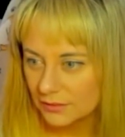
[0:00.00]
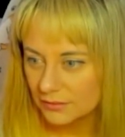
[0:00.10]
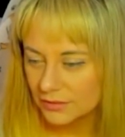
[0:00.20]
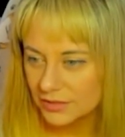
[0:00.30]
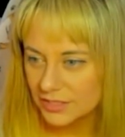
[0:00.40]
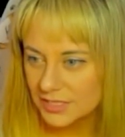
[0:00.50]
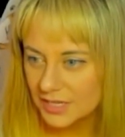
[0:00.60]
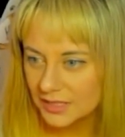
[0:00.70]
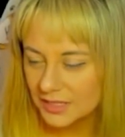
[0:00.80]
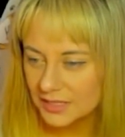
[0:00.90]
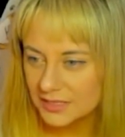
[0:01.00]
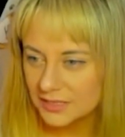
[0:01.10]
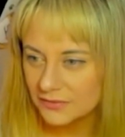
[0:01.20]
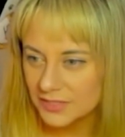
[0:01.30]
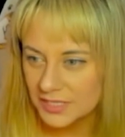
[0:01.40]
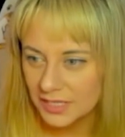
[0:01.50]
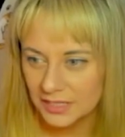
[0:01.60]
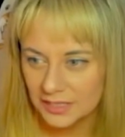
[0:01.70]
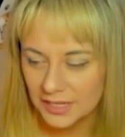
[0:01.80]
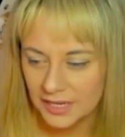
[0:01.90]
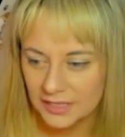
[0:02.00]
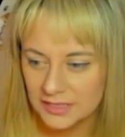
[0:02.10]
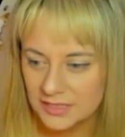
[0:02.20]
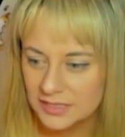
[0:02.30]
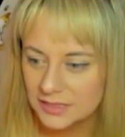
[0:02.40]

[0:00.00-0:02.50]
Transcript: We're just not that sophisticated yet,